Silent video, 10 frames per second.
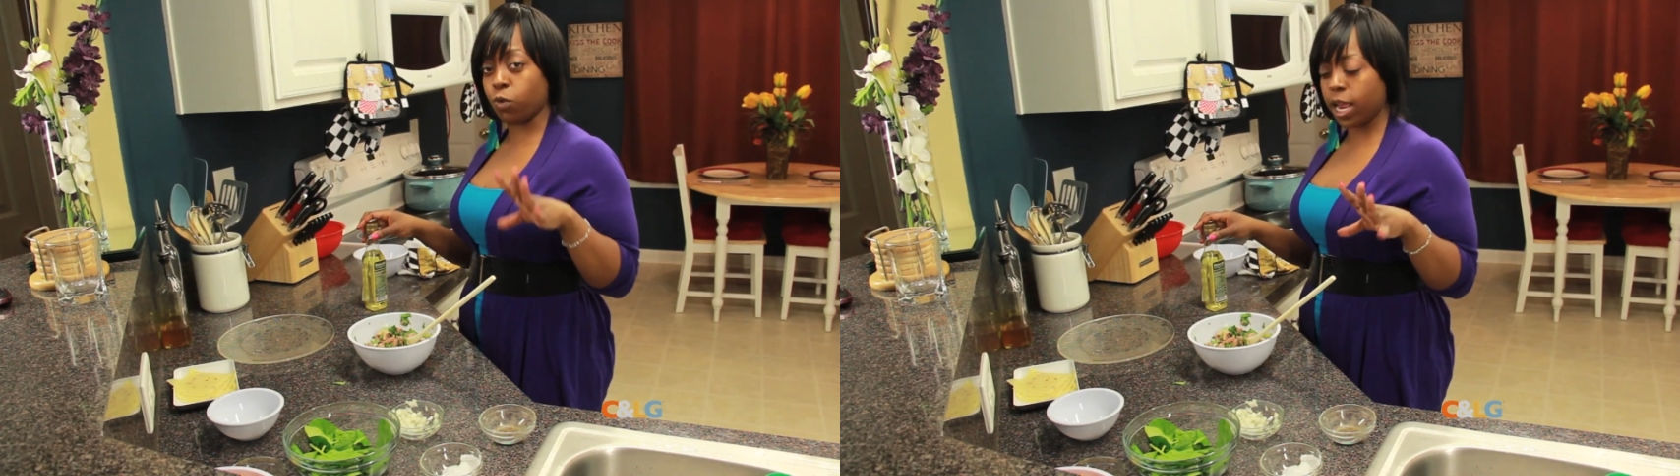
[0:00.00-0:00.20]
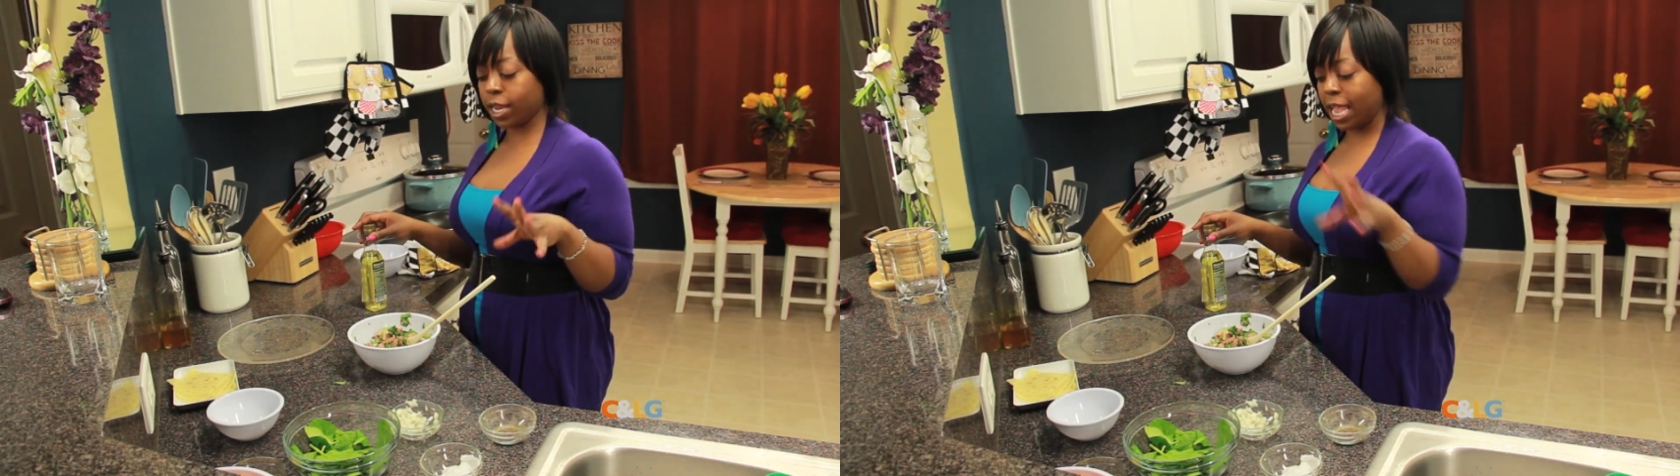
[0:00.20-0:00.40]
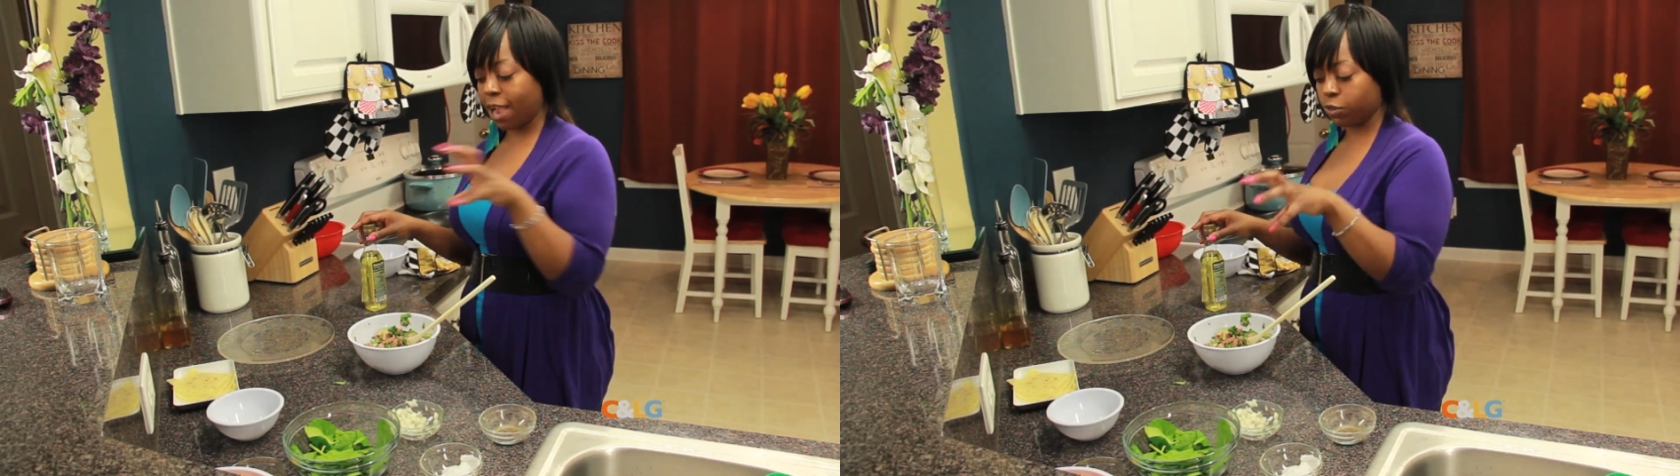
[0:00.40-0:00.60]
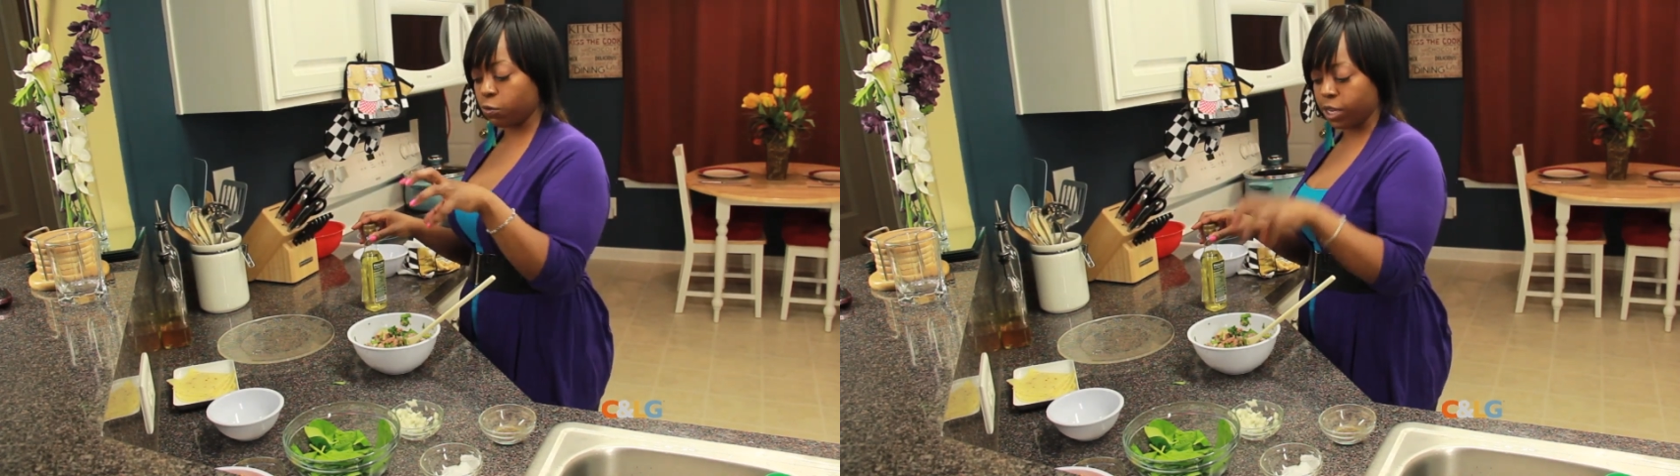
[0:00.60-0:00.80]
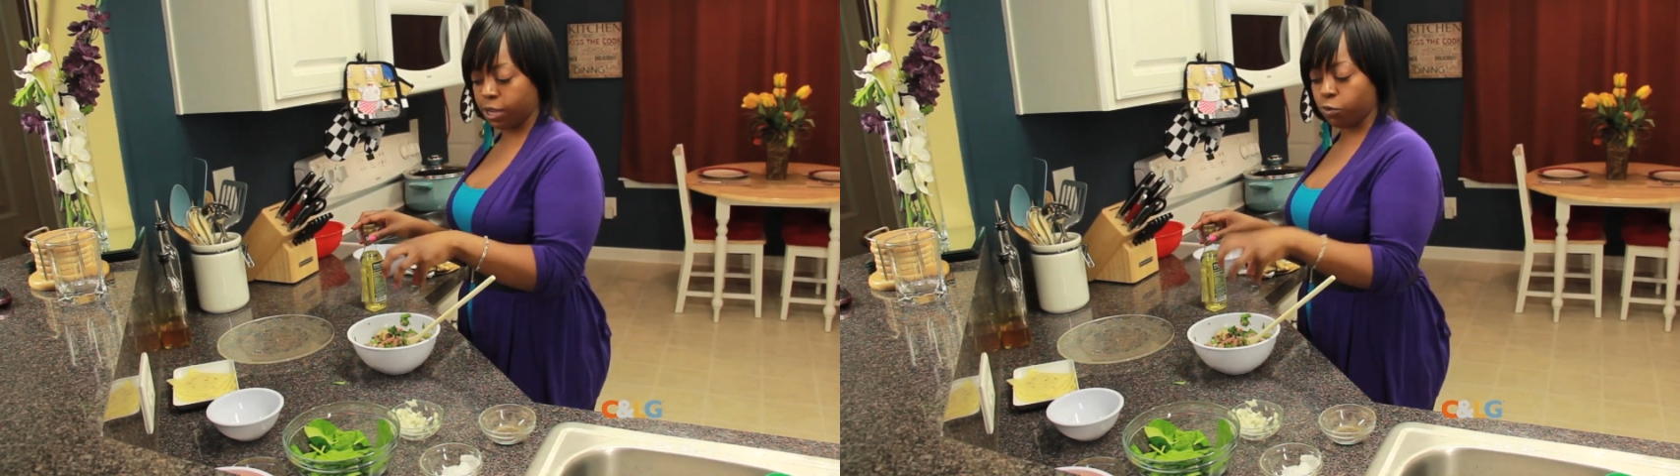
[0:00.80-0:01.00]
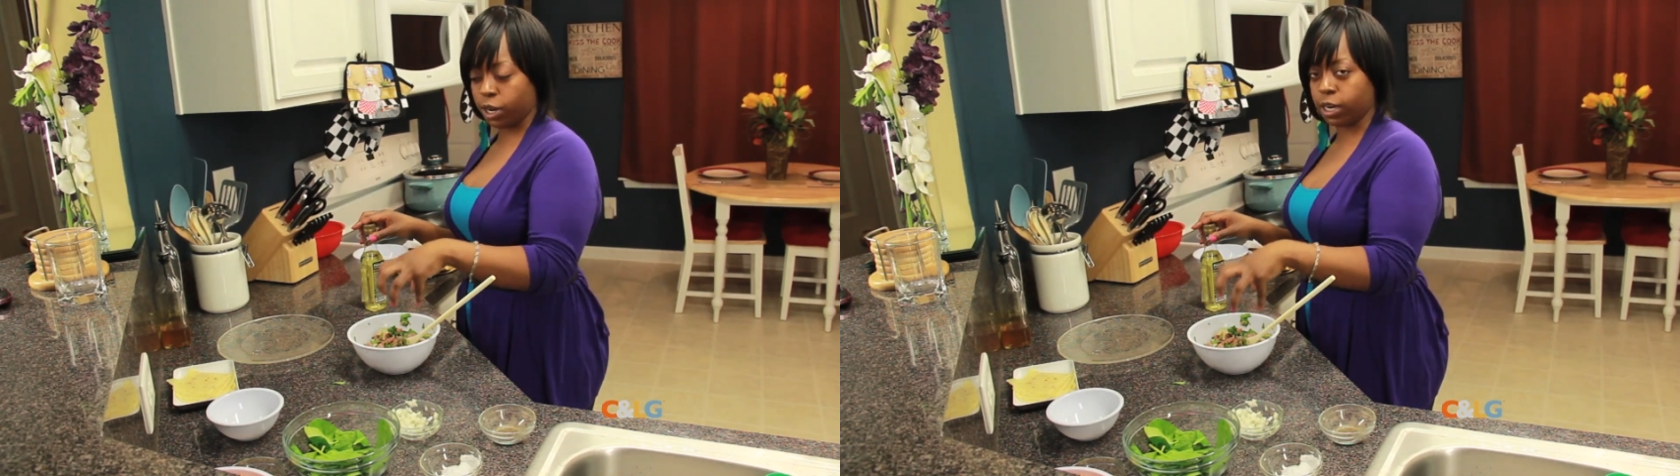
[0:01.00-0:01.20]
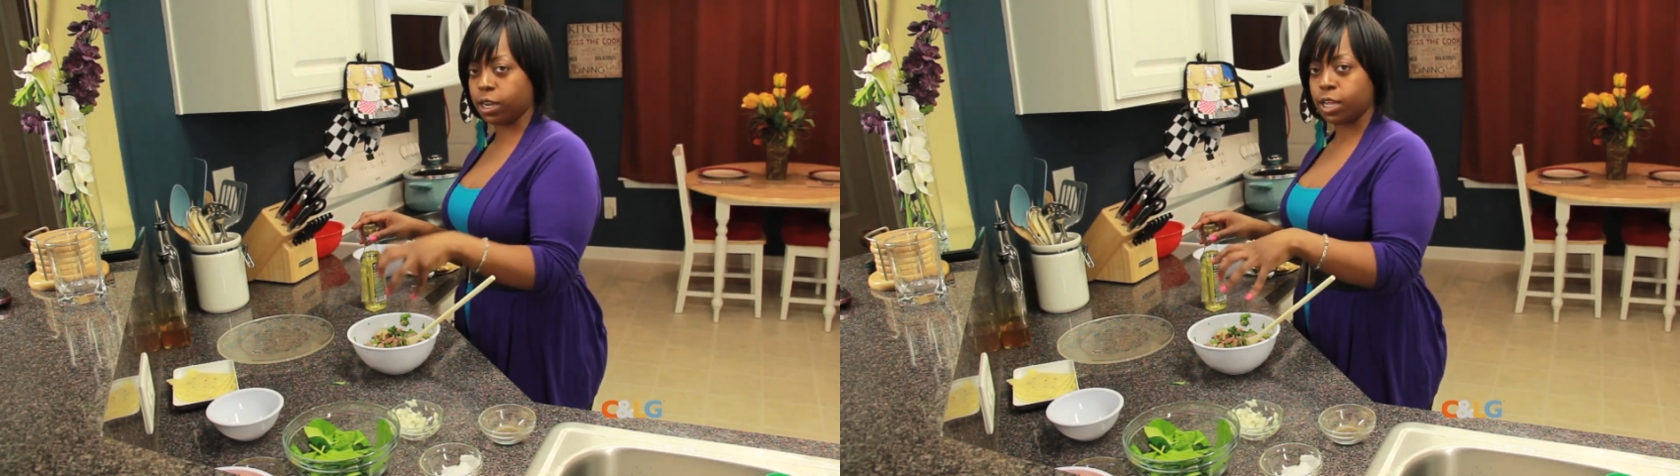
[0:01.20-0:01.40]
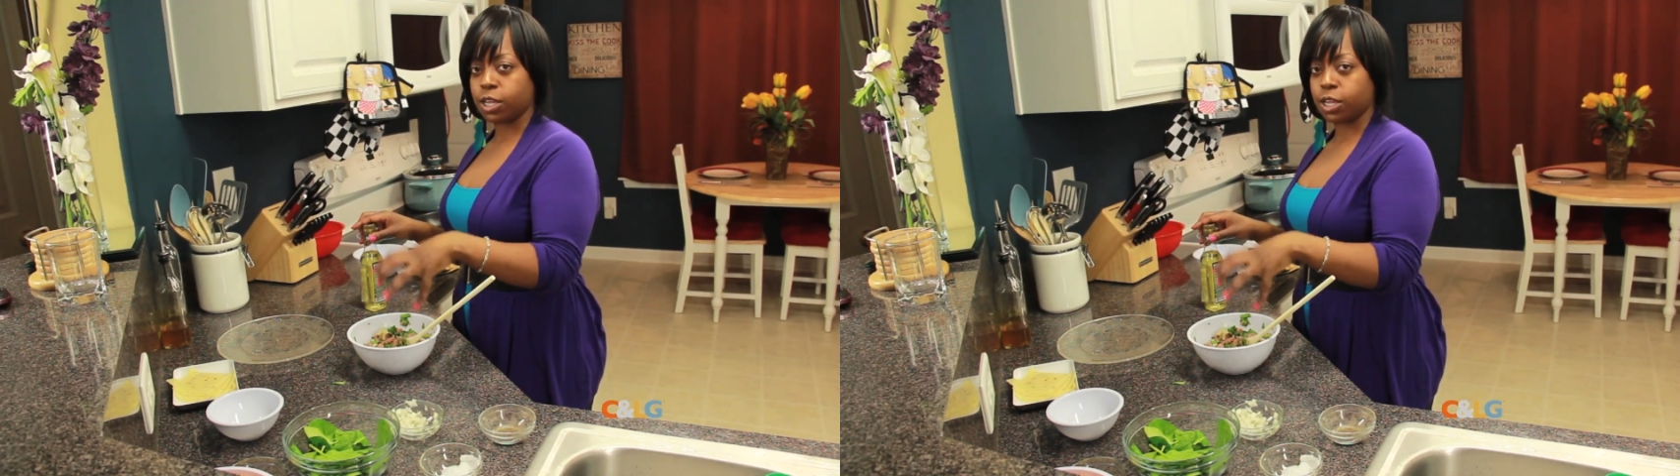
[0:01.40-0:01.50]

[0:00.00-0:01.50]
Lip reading: ready after we get ready,